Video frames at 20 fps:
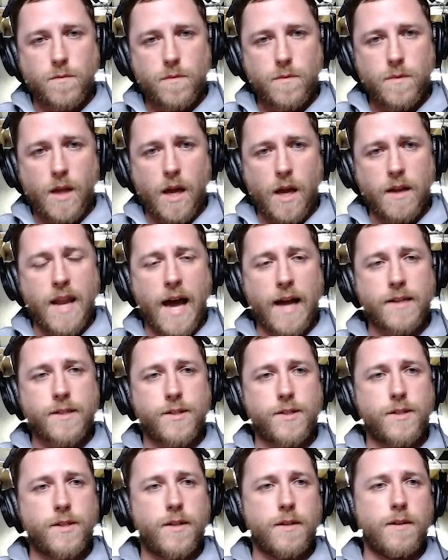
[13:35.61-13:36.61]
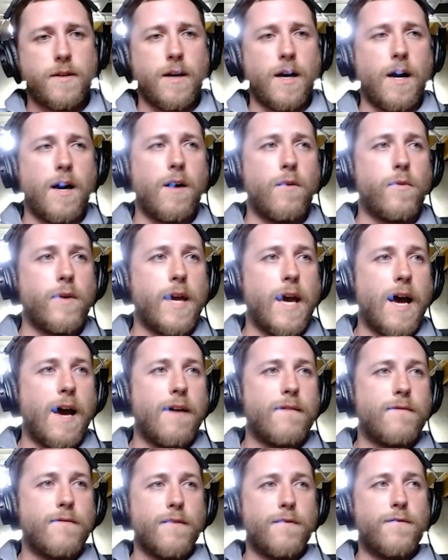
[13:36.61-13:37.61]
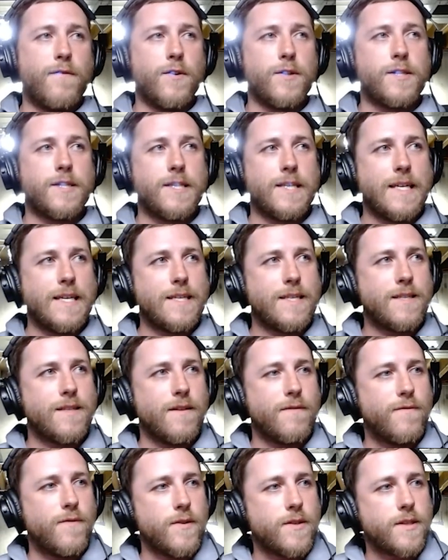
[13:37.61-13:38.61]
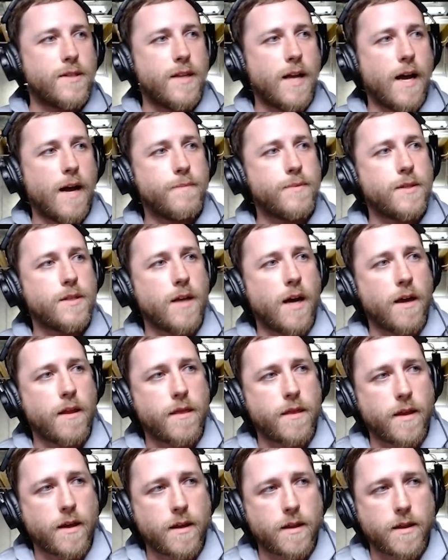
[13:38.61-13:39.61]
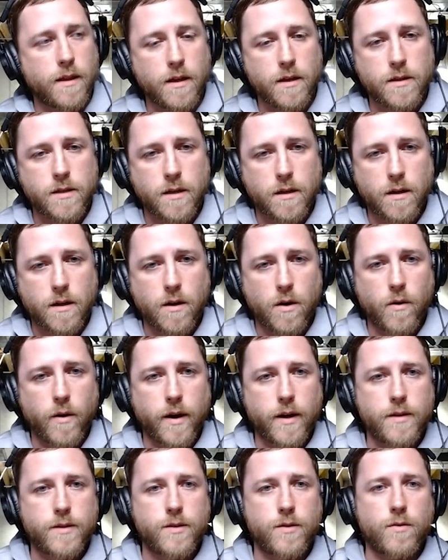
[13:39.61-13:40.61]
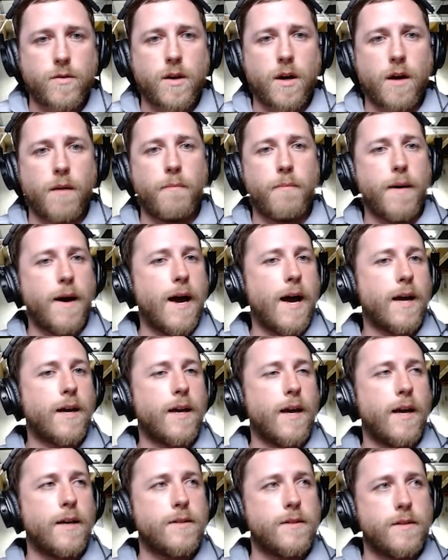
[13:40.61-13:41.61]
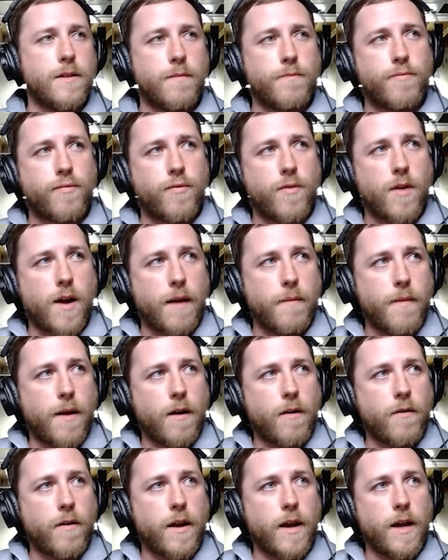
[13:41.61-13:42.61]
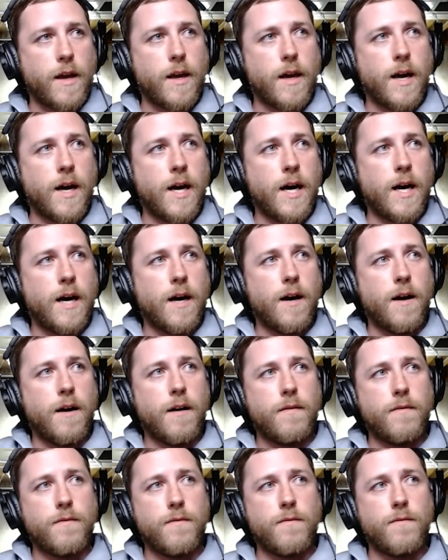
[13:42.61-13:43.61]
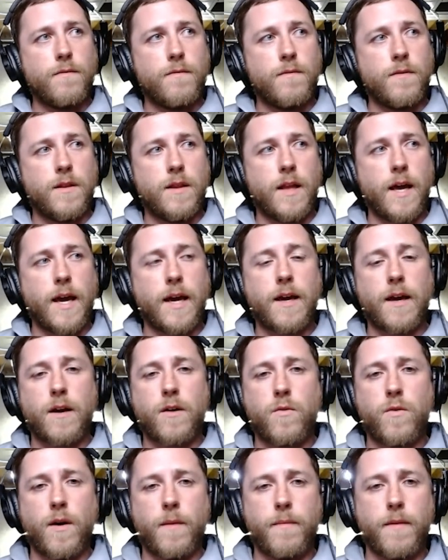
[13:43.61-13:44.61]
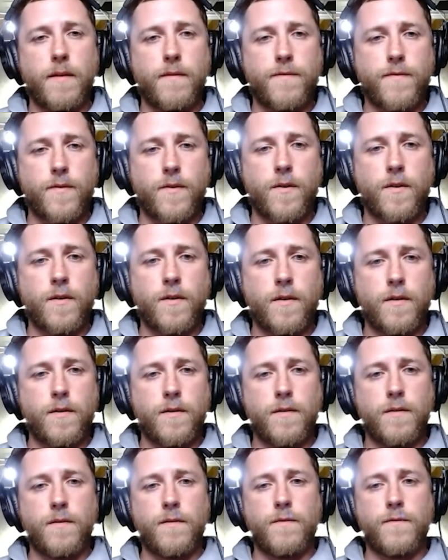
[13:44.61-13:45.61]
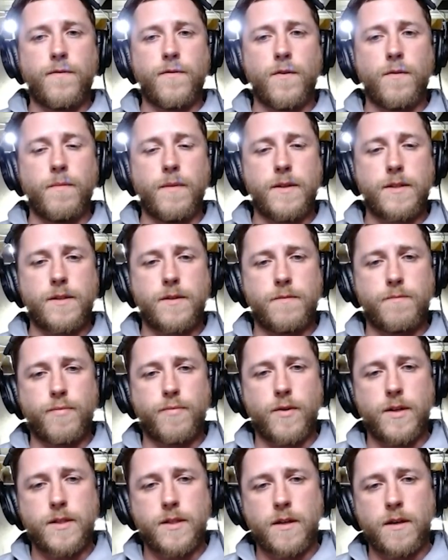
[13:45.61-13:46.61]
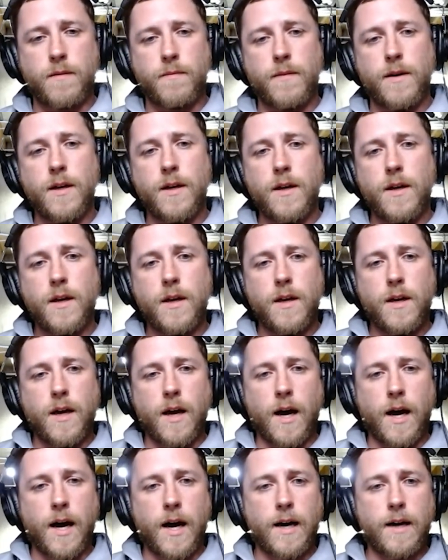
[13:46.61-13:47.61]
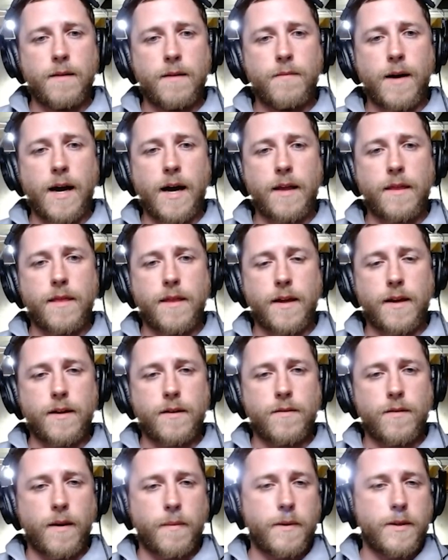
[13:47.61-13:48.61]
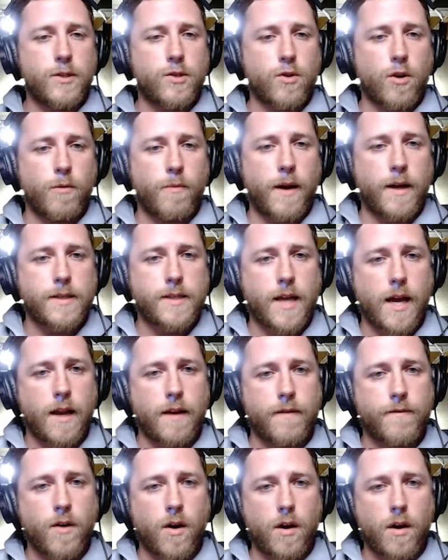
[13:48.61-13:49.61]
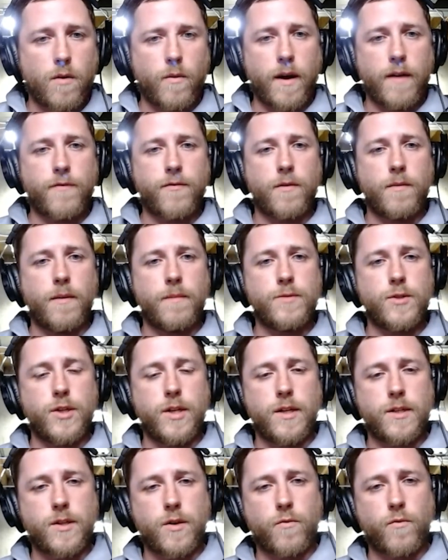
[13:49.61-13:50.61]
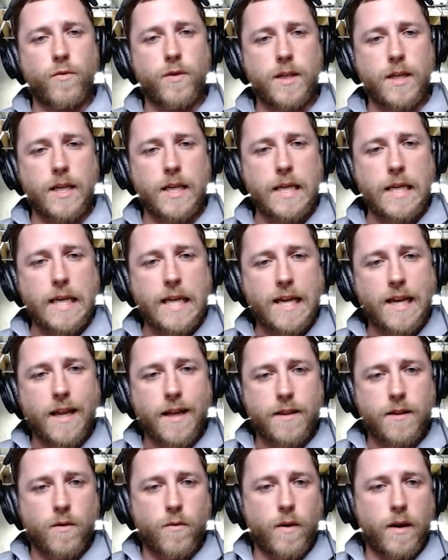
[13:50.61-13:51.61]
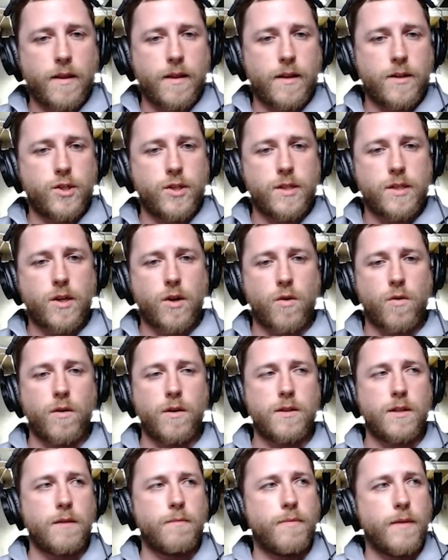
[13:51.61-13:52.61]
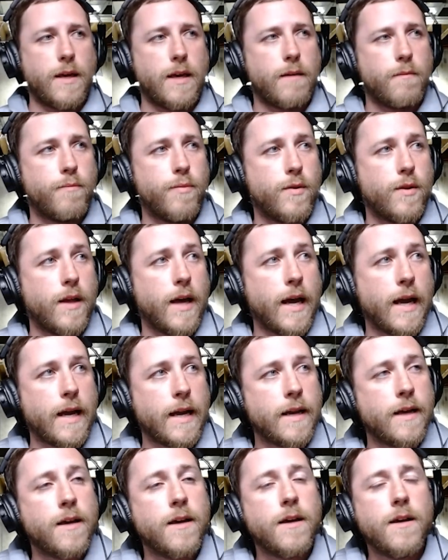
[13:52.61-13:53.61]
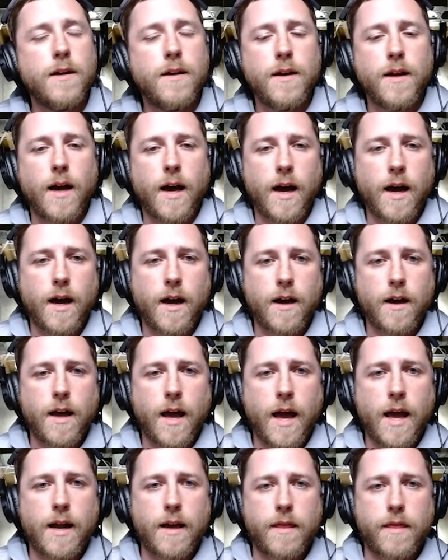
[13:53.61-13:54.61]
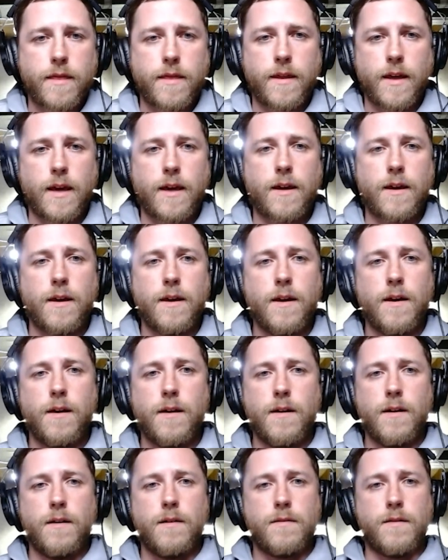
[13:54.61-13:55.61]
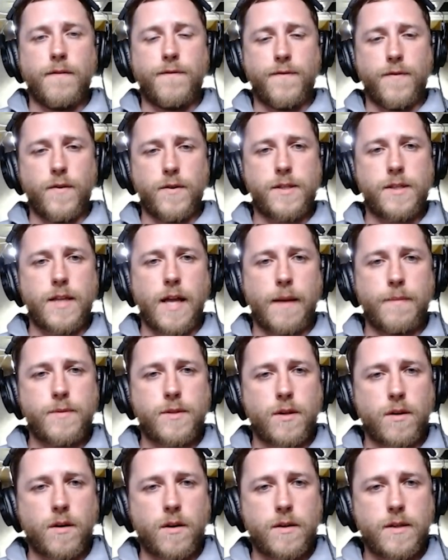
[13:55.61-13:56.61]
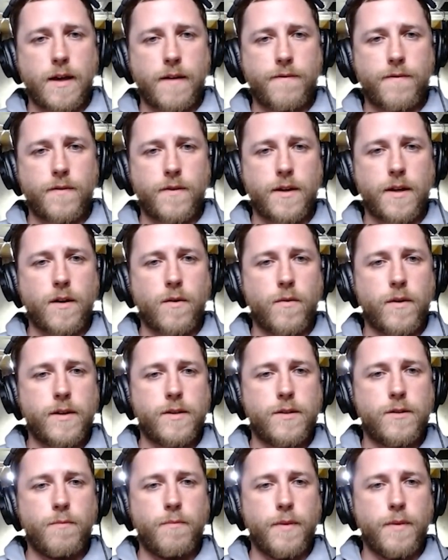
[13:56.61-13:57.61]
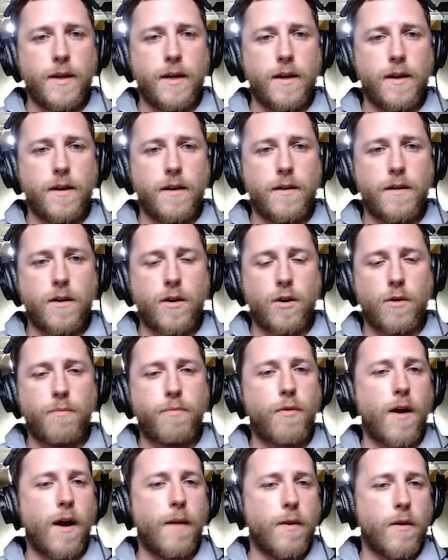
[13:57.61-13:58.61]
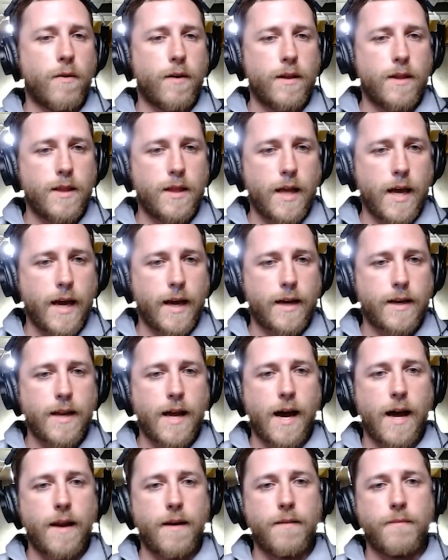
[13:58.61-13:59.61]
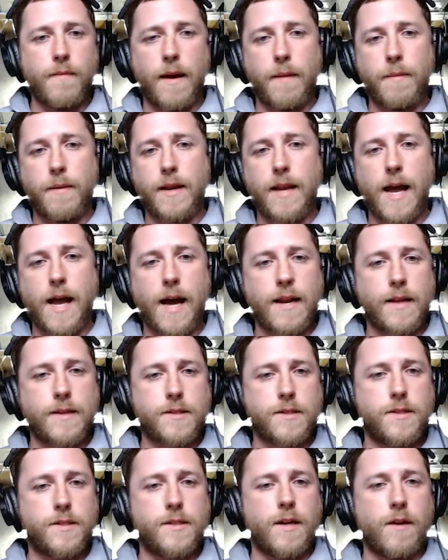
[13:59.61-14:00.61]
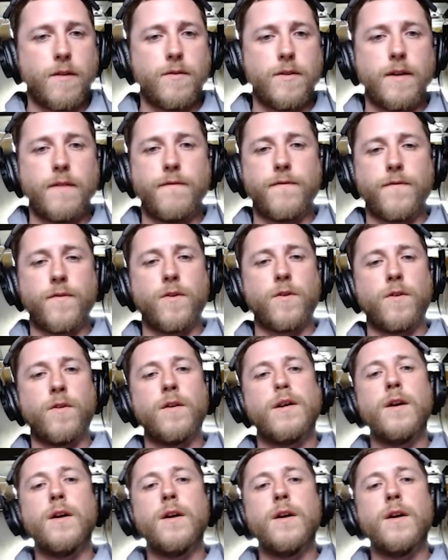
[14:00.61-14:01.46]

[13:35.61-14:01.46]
Next, we have the footsies, the footsteps. I think these are going to come back as the primary leg equipment for Miss Prism. Dromai's kind of gone away from him. She doesn't really need it the way that she's currently being played. And I think the footsteps are definitely going to be her primary leg. Maybe not necessarily for